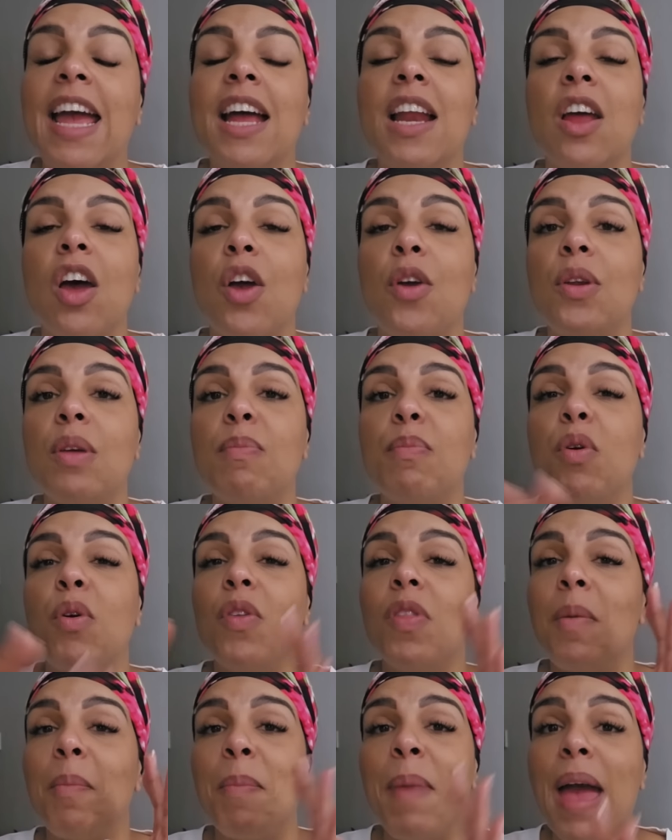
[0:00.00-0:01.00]
and I only
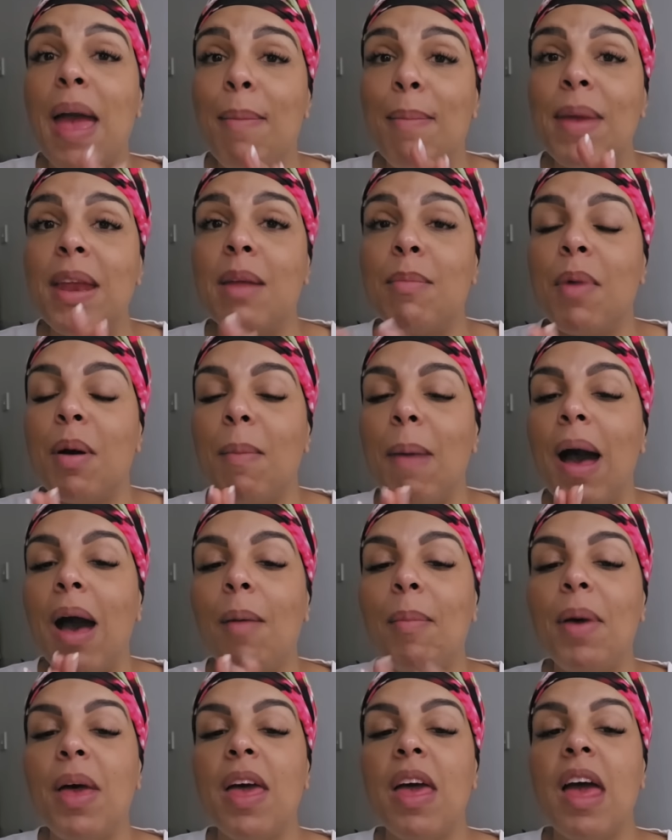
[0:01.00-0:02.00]
put the bare minimum
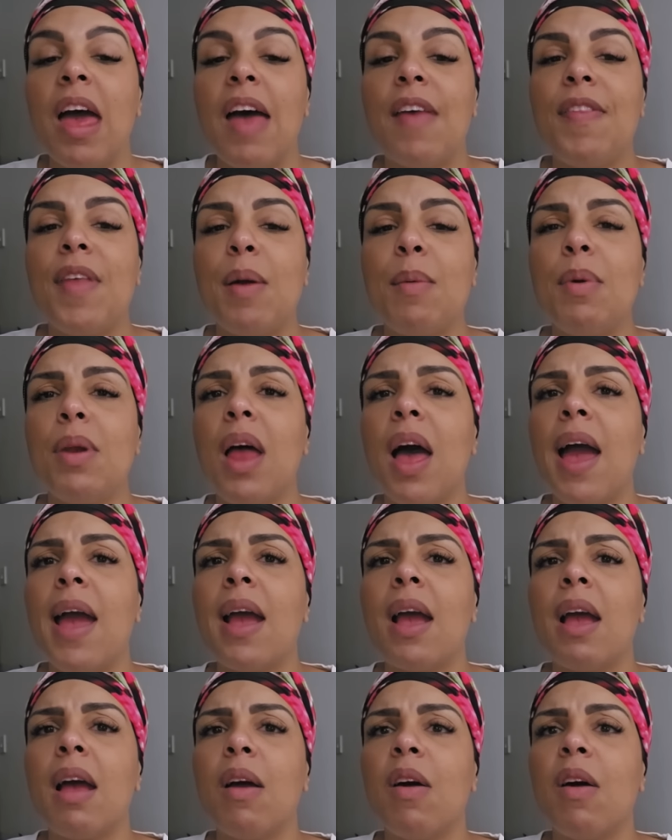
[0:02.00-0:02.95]
up, and they were like,